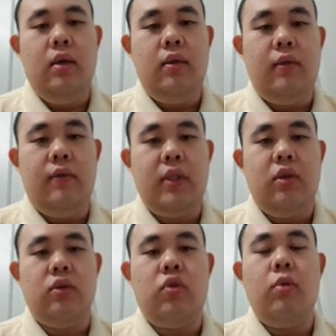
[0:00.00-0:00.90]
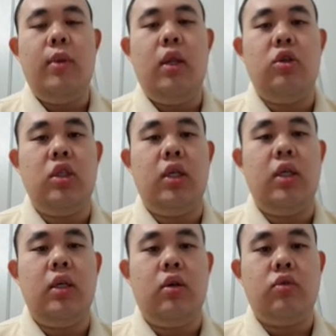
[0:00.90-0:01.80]
The first constraint will be
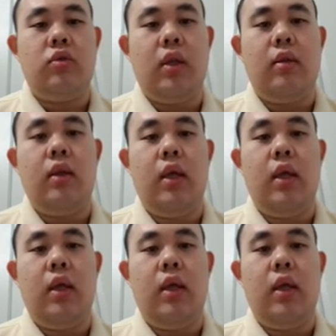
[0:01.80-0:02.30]
logical constraint.